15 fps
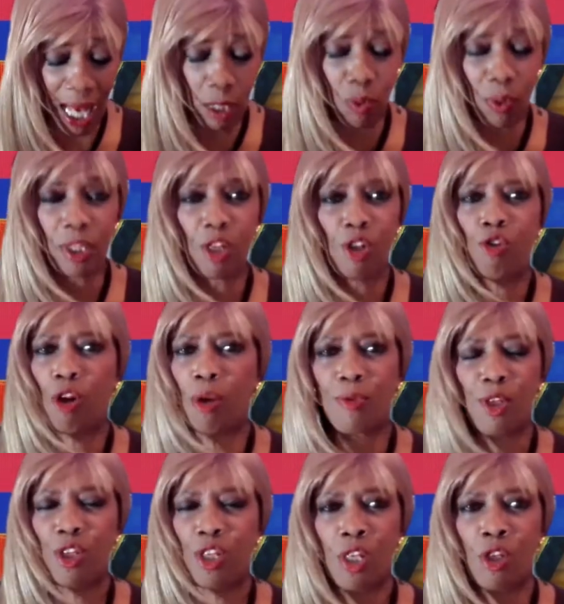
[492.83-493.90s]
That's what the
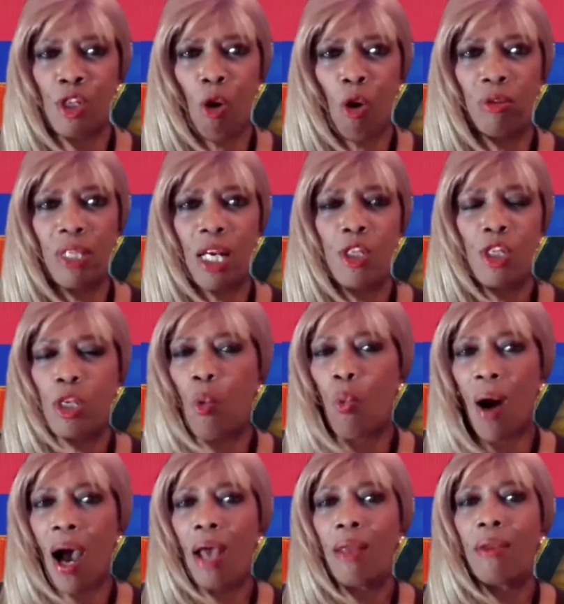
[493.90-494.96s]
scripture just told us to
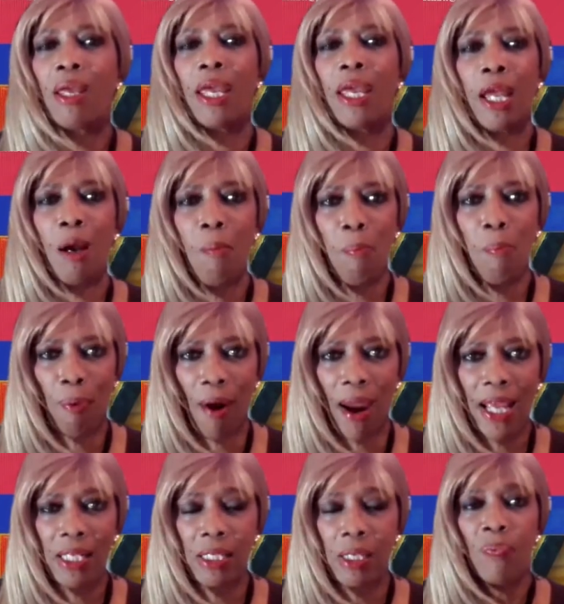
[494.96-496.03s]
what?
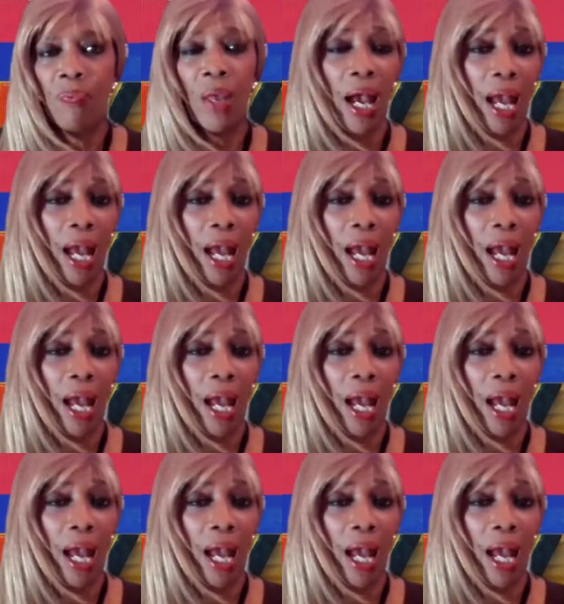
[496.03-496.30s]
Embrace.